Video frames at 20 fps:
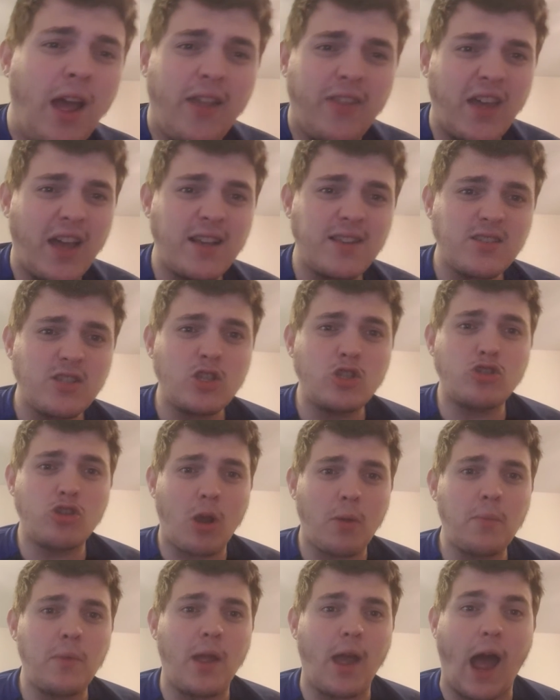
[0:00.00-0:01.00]
That's the
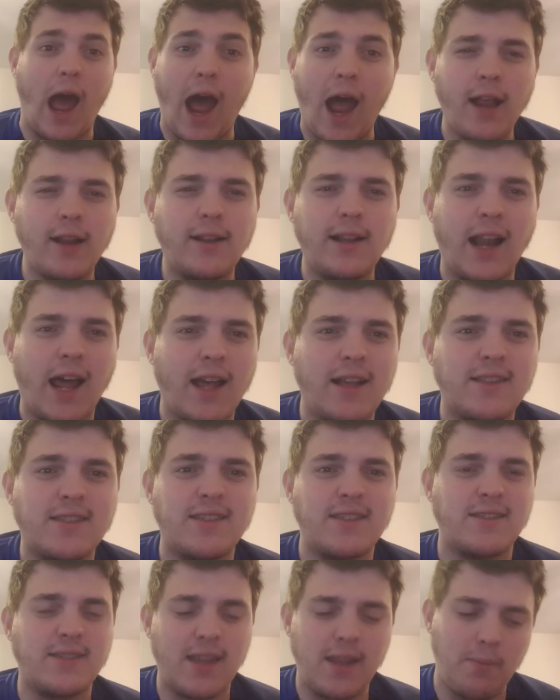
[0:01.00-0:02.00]
Tranmere I'd like
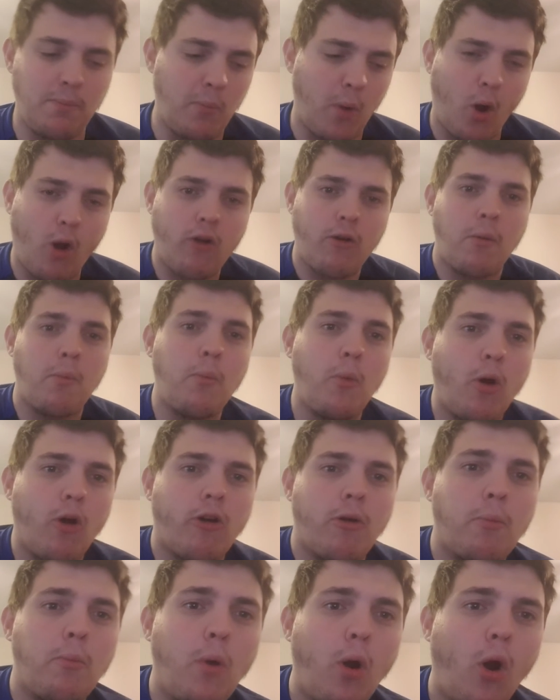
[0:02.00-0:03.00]
to see more and more
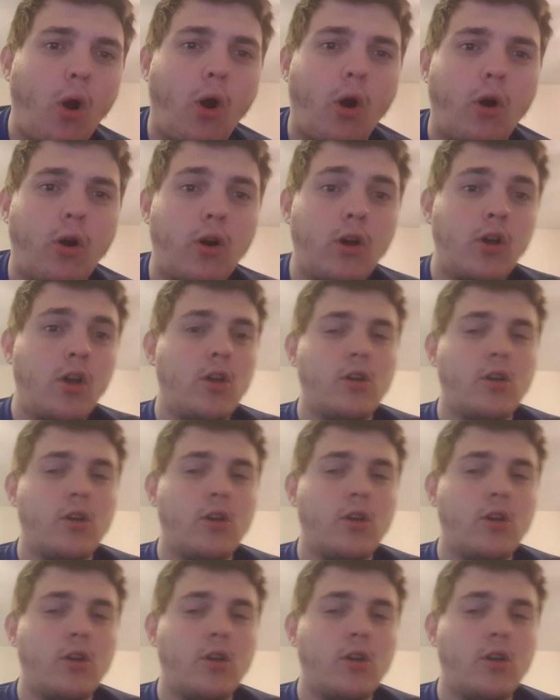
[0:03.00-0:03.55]
and more.